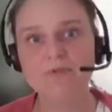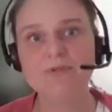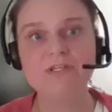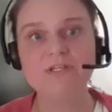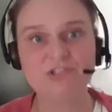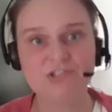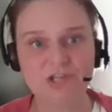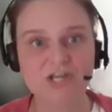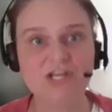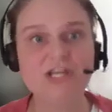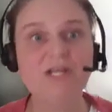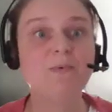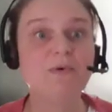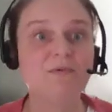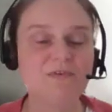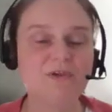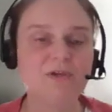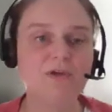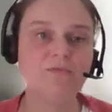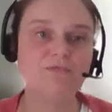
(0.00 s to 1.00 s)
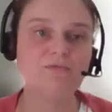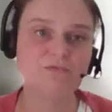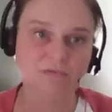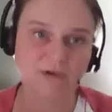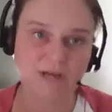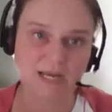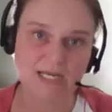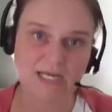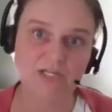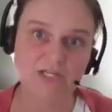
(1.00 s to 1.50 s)
on the journey with you,
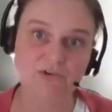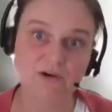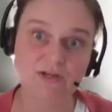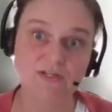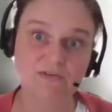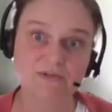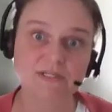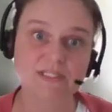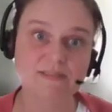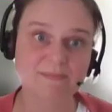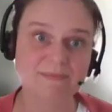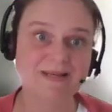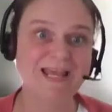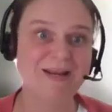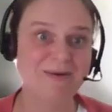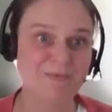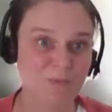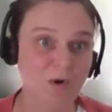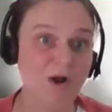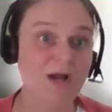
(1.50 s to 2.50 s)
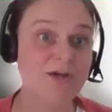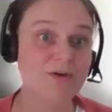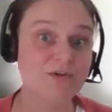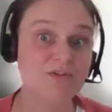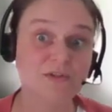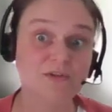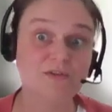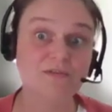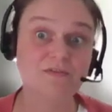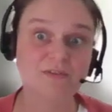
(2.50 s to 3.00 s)
really try to explain why you're
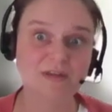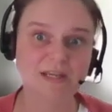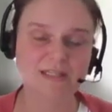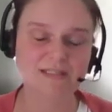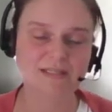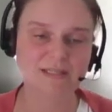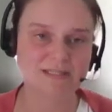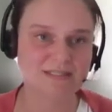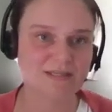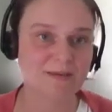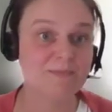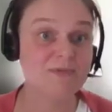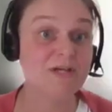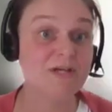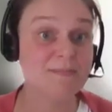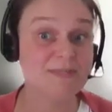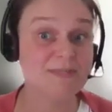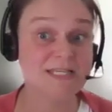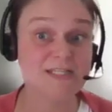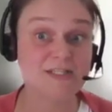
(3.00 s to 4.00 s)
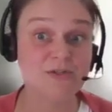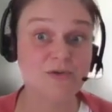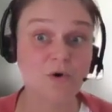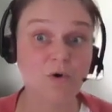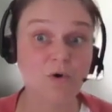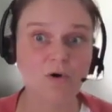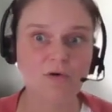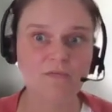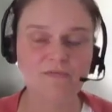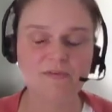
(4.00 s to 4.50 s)
doing things, because sometimes it's
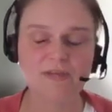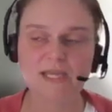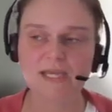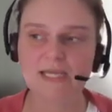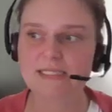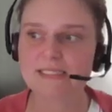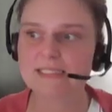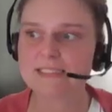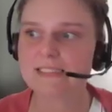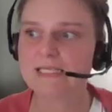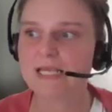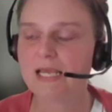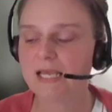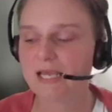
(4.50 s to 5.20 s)
not obvious.